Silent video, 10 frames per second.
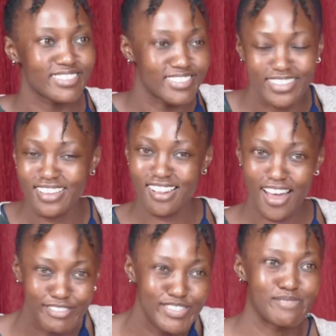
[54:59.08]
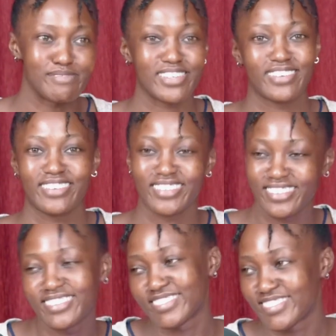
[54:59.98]
He loves me,
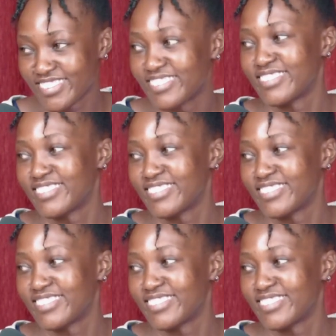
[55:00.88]
you know?